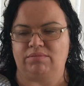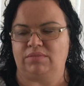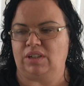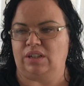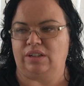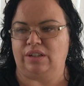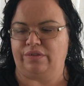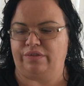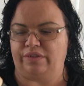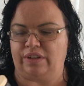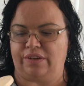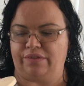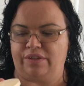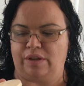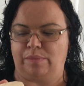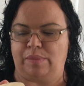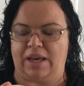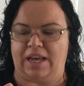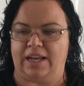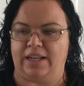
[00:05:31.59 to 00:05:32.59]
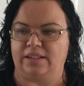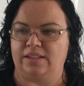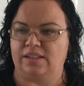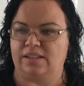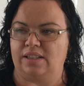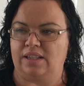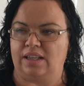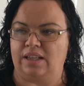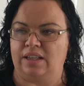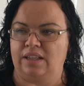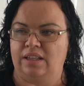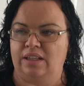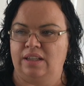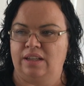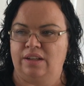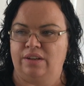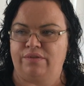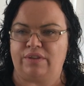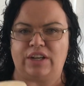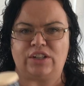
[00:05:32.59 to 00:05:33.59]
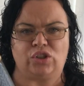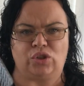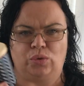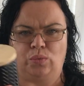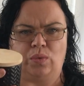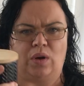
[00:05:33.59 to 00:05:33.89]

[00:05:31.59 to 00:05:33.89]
not the fluffy pads, the facial